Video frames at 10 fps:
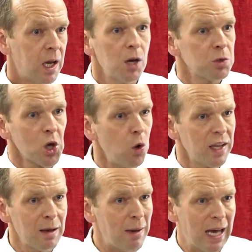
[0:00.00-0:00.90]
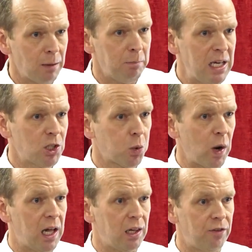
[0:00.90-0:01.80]
It was only meant to be
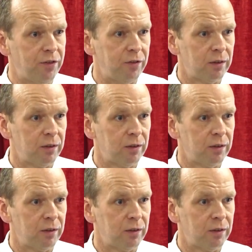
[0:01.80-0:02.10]
12.